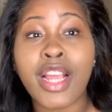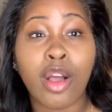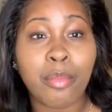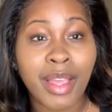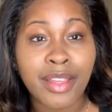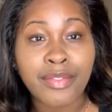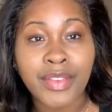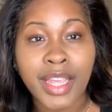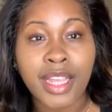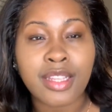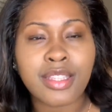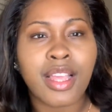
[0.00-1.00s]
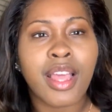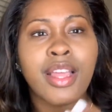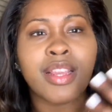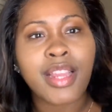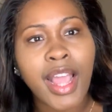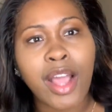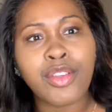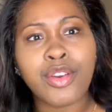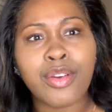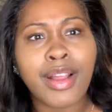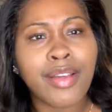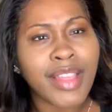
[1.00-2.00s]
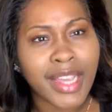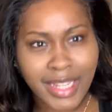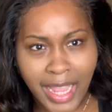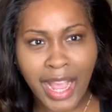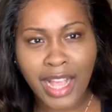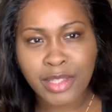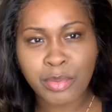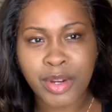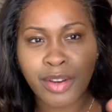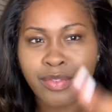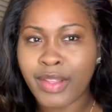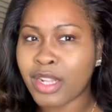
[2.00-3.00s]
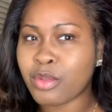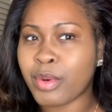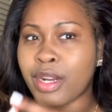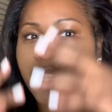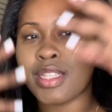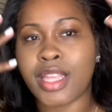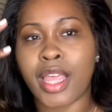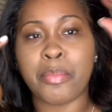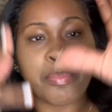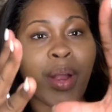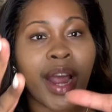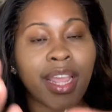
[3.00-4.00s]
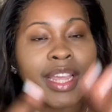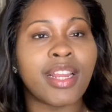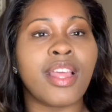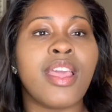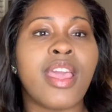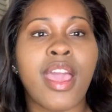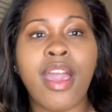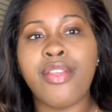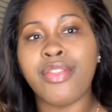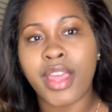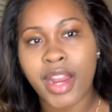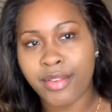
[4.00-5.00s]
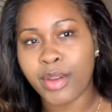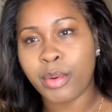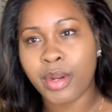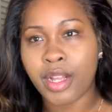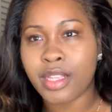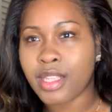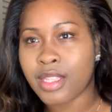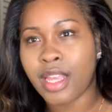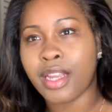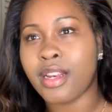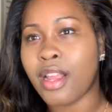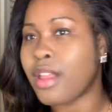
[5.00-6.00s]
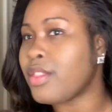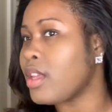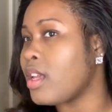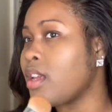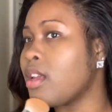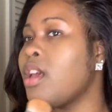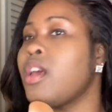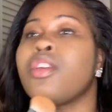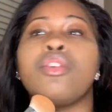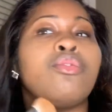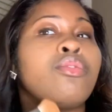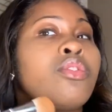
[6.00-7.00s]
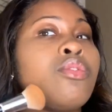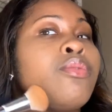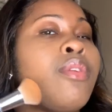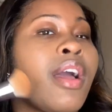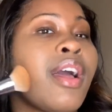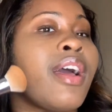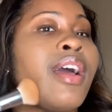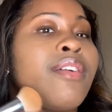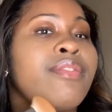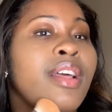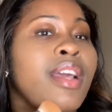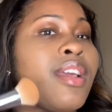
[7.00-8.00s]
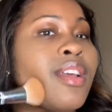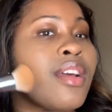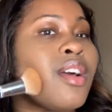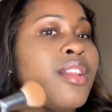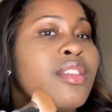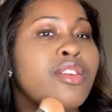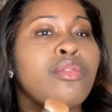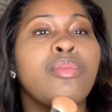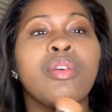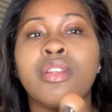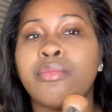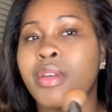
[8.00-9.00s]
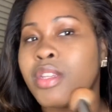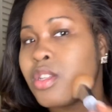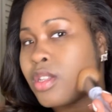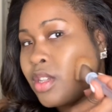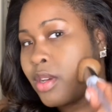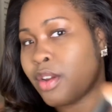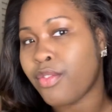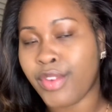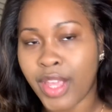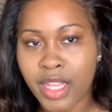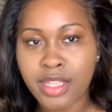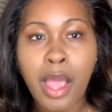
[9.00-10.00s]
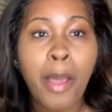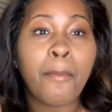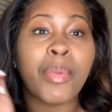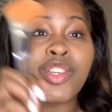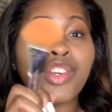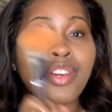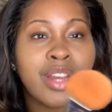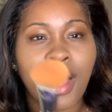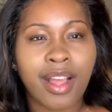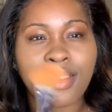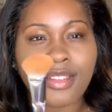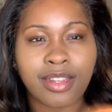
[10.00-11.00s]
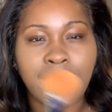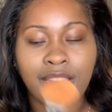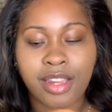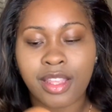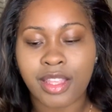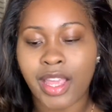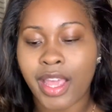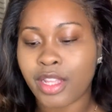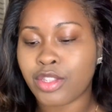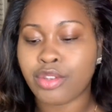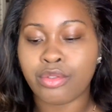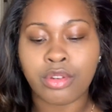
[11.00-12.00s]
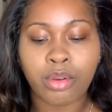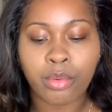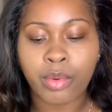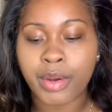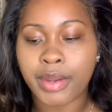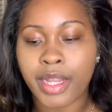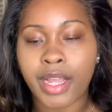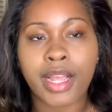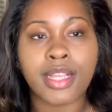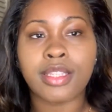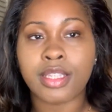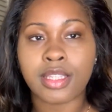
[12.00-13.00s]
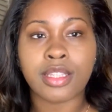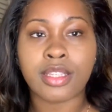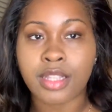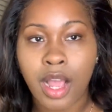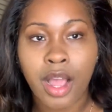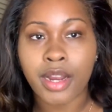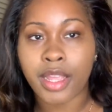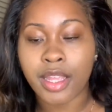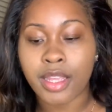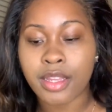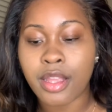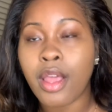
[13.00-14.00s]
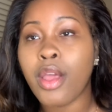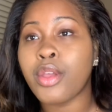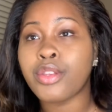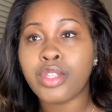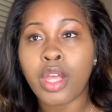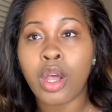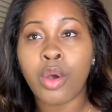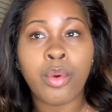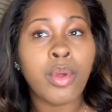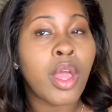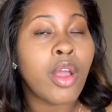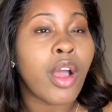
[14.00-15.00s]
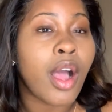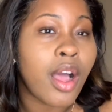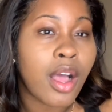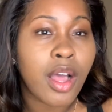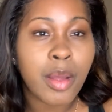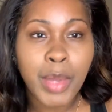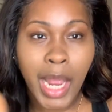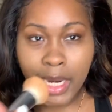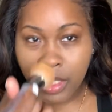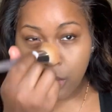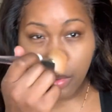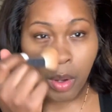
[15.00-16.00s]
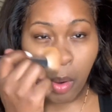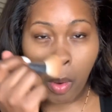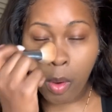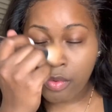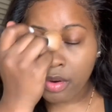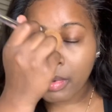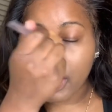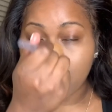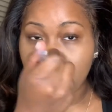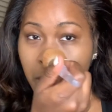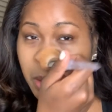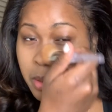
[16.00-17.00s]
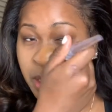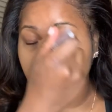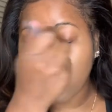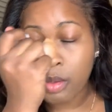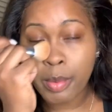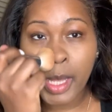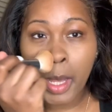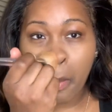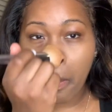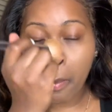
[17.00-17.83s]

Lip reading: out my face? Now you don't have that Casper effect where it's like bright and then everywhere else is like nothing. You do have like a little more dimension to your face, but you're not done yet. So don't worry guys, this is not it. So I do go over my nose a little bit.